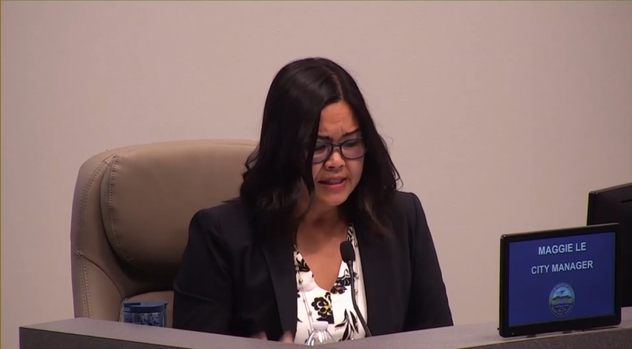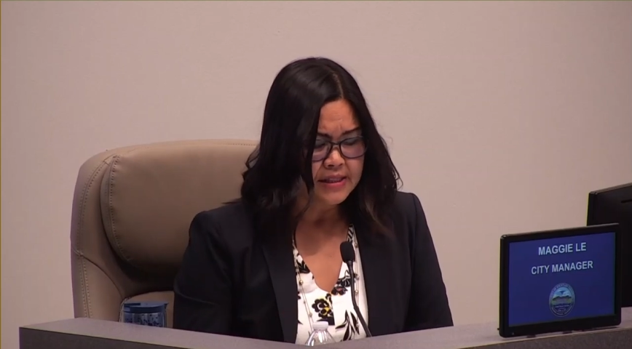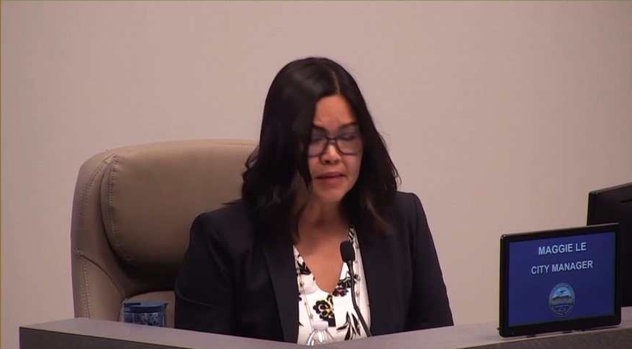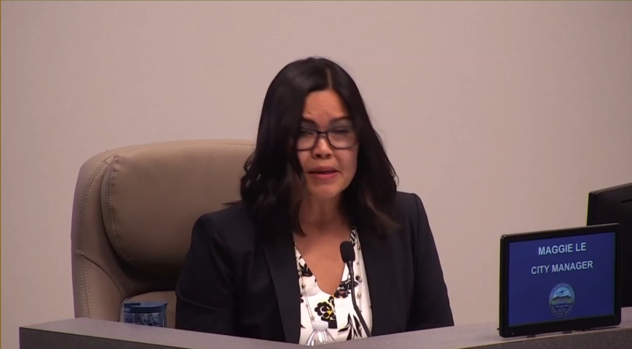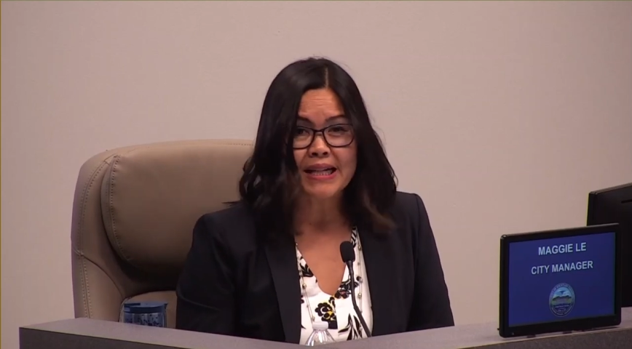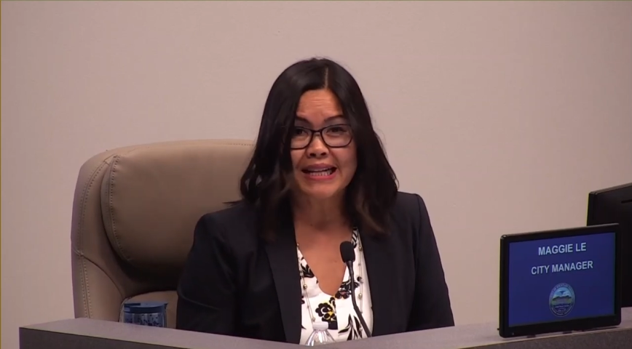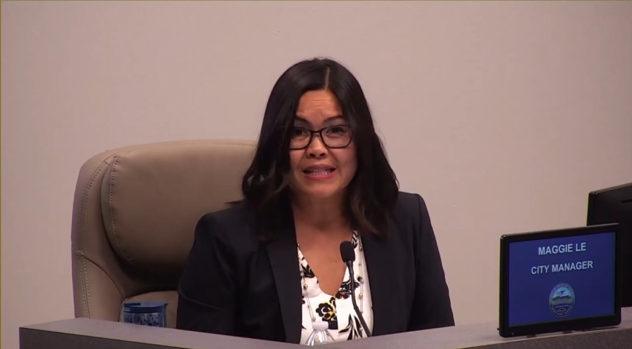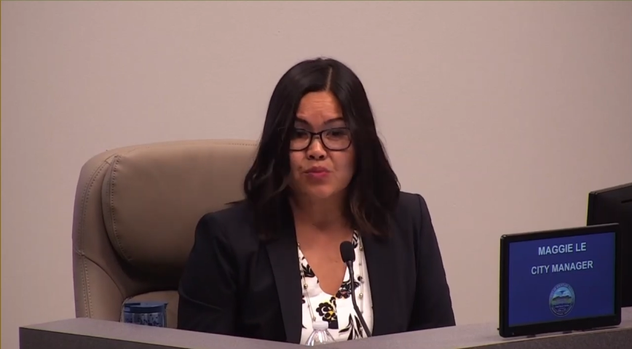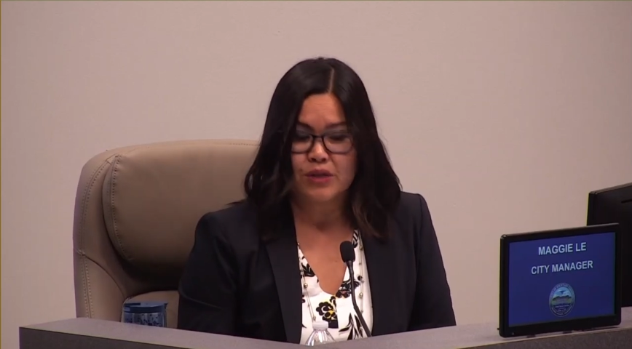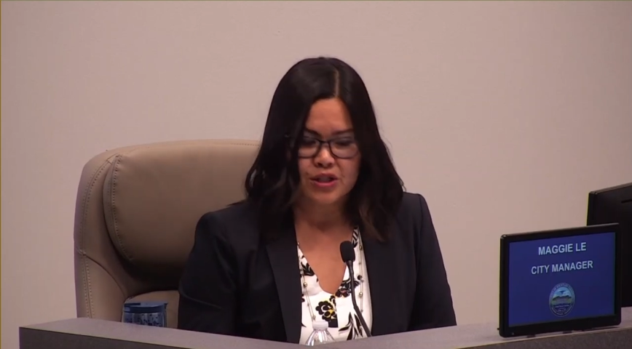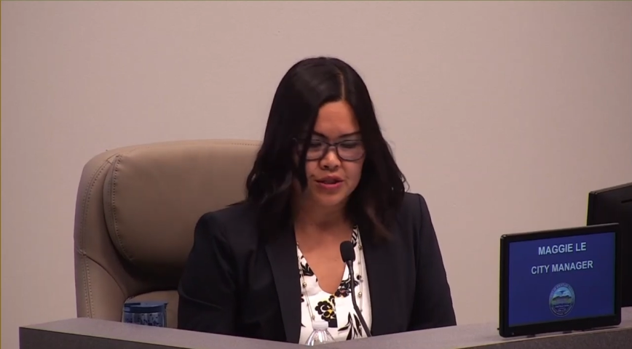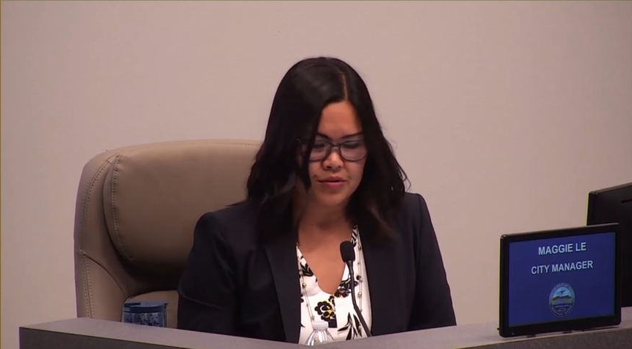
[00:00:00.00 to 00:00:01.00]
Summer
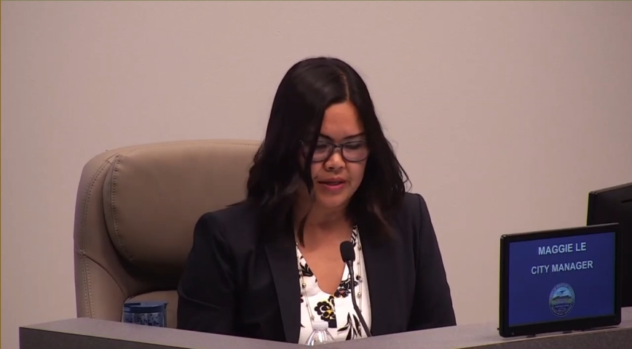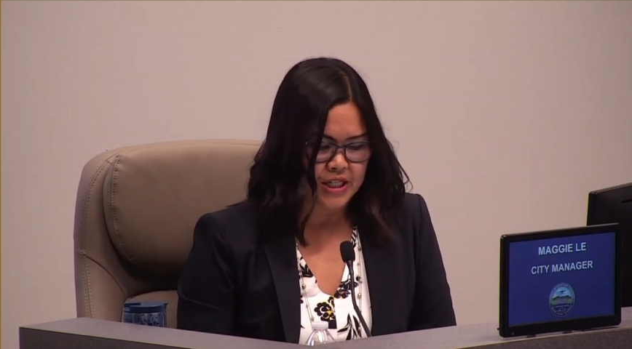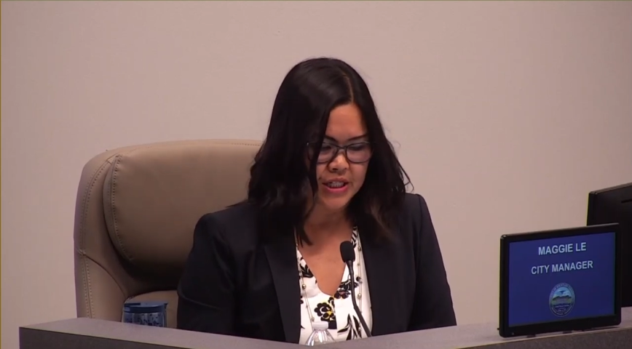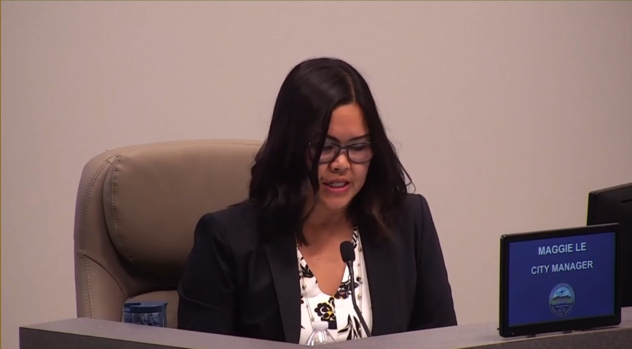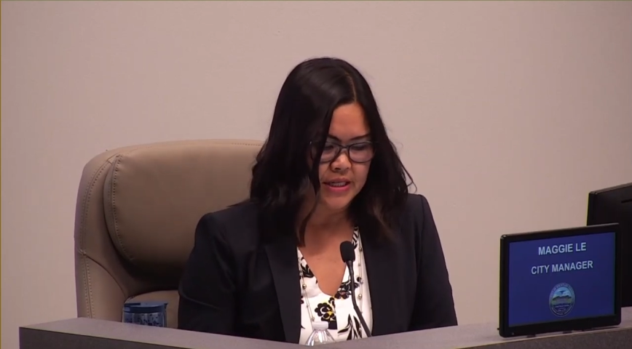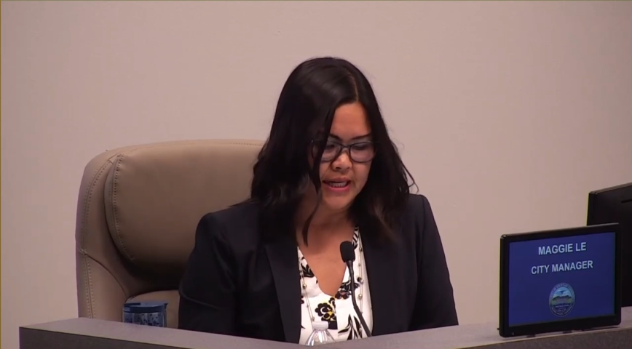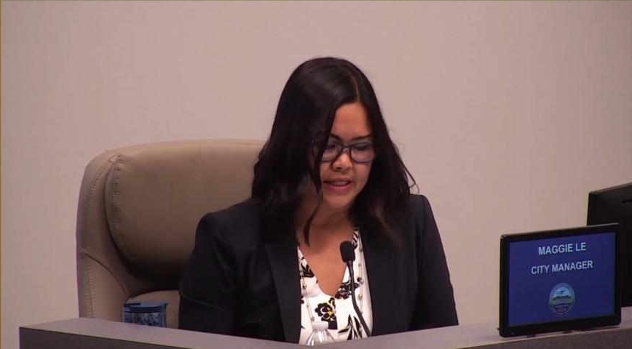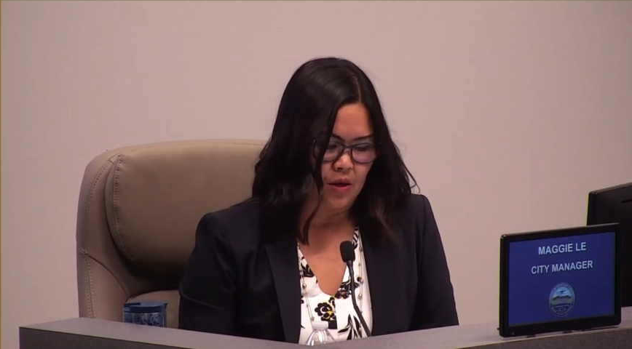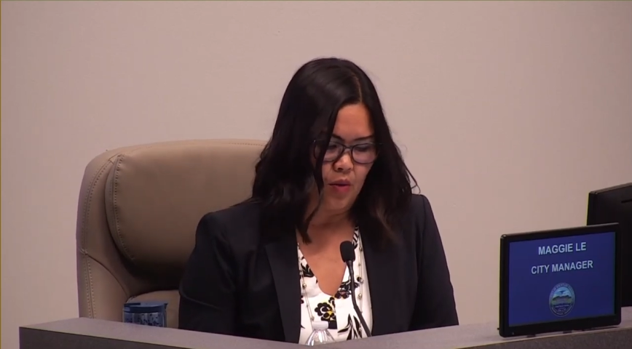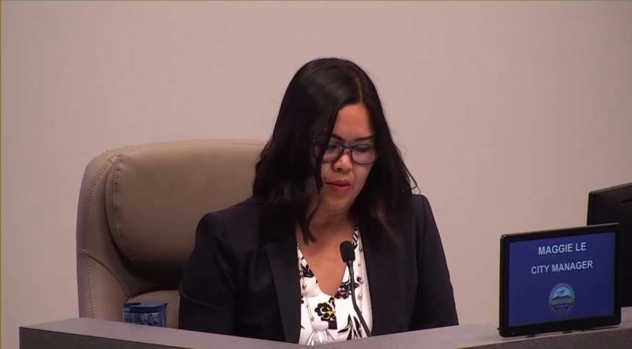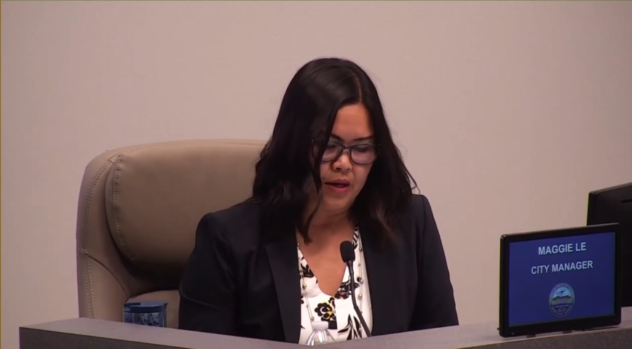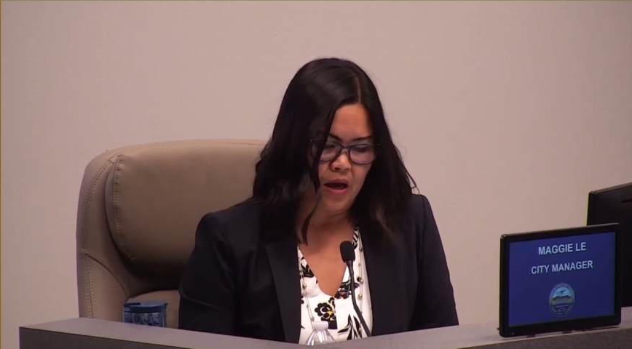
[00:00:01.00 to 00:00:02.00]
class registration
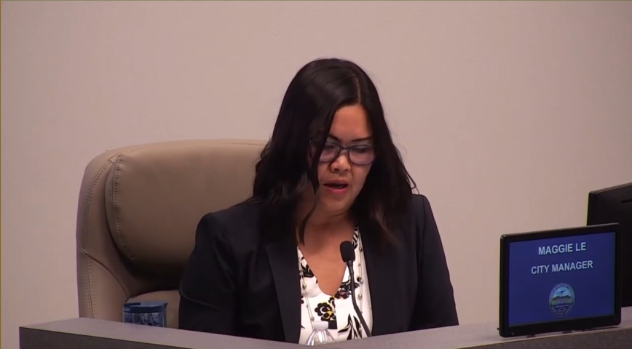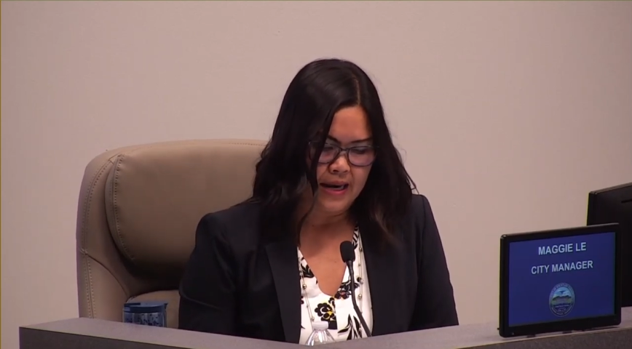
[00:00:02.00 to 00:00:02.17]
is open